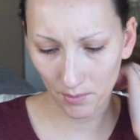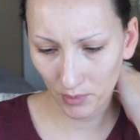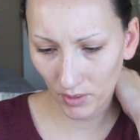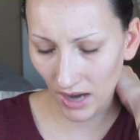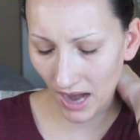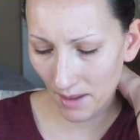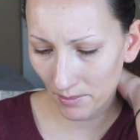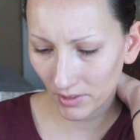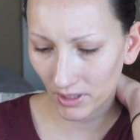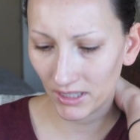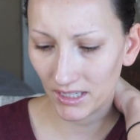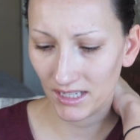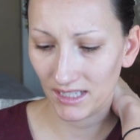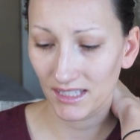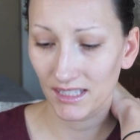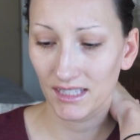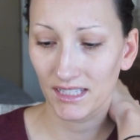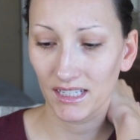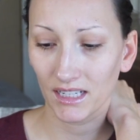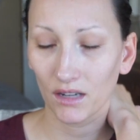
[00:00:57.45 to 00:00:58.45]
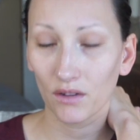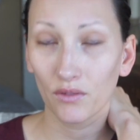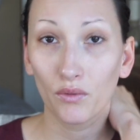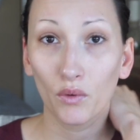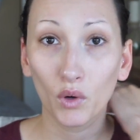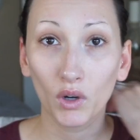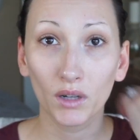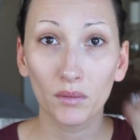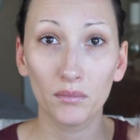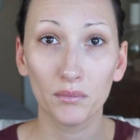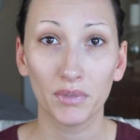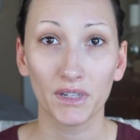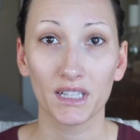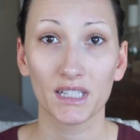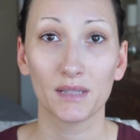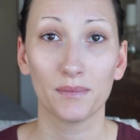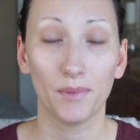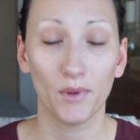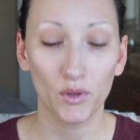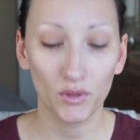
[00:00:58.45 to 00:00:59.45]
primer in a stick form, but it's
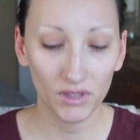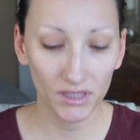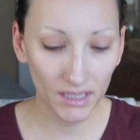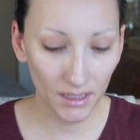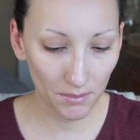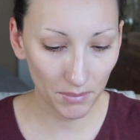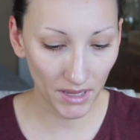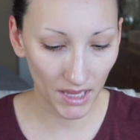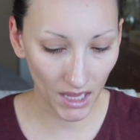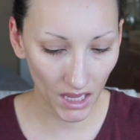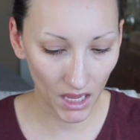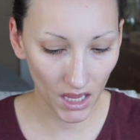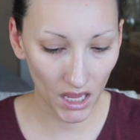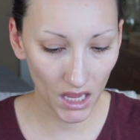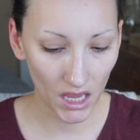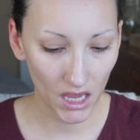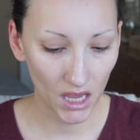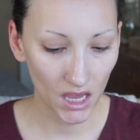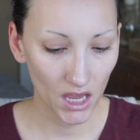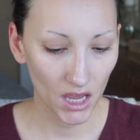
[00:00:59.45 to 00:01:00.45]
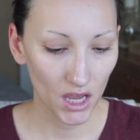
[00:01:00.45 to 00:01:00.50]
supposed to be